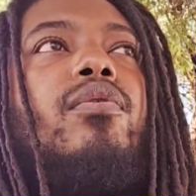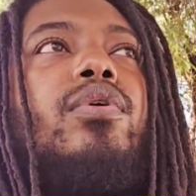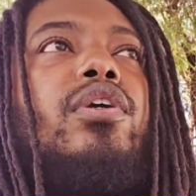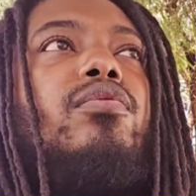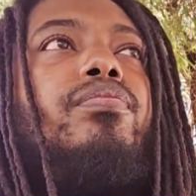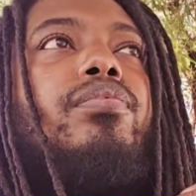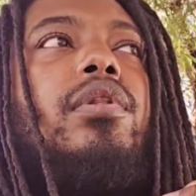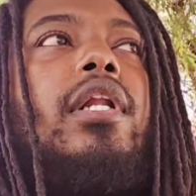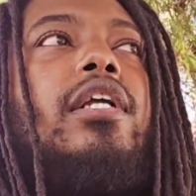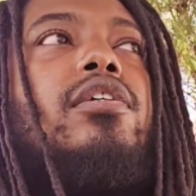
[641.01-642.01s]
When
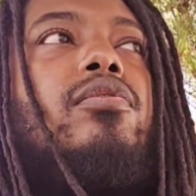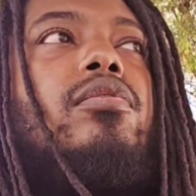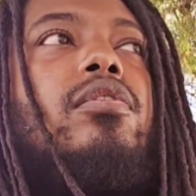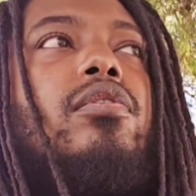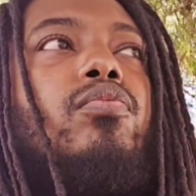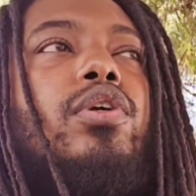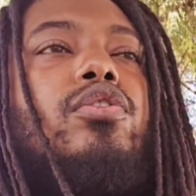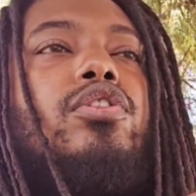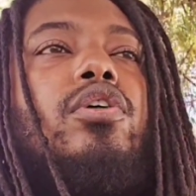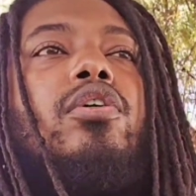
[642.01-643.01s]
you
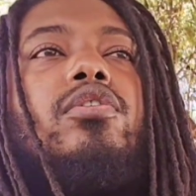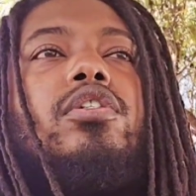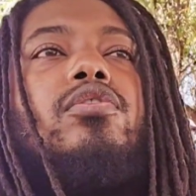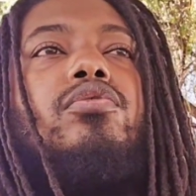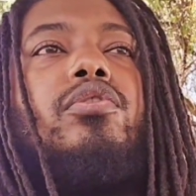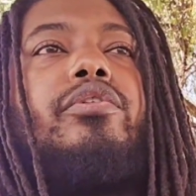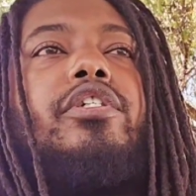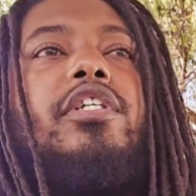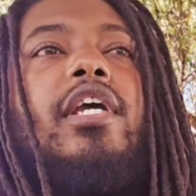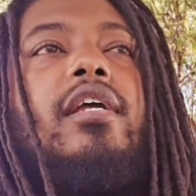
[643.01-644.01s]
show your children
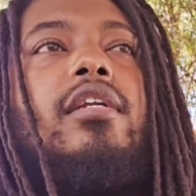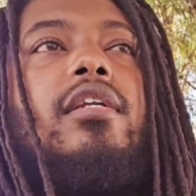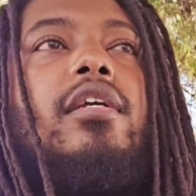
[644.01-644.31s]
Christianity,